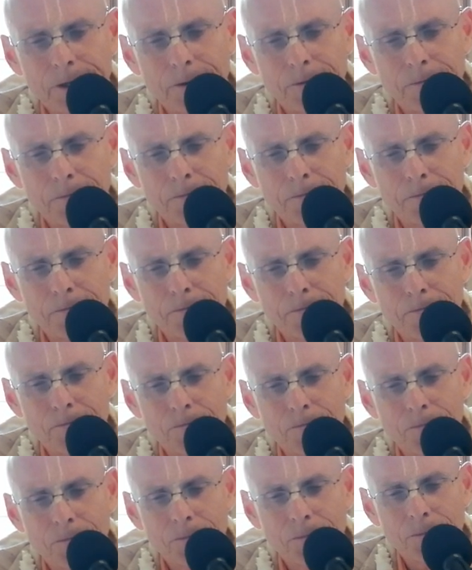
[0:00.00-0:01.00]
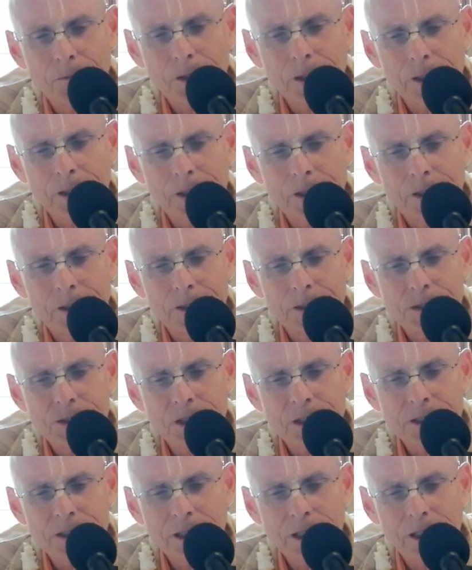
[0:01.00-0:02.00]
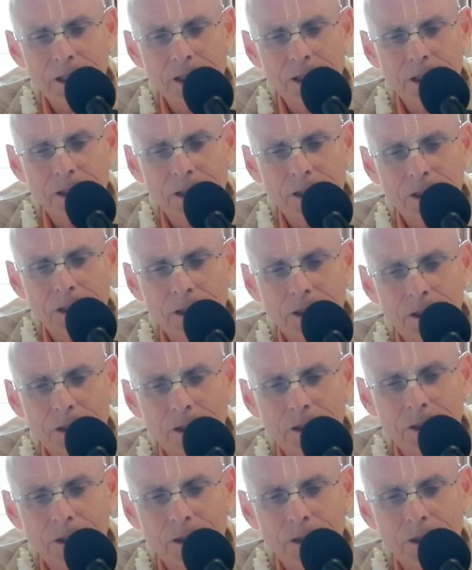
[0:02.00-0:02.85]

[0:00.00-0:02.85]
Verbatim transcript: Um, just like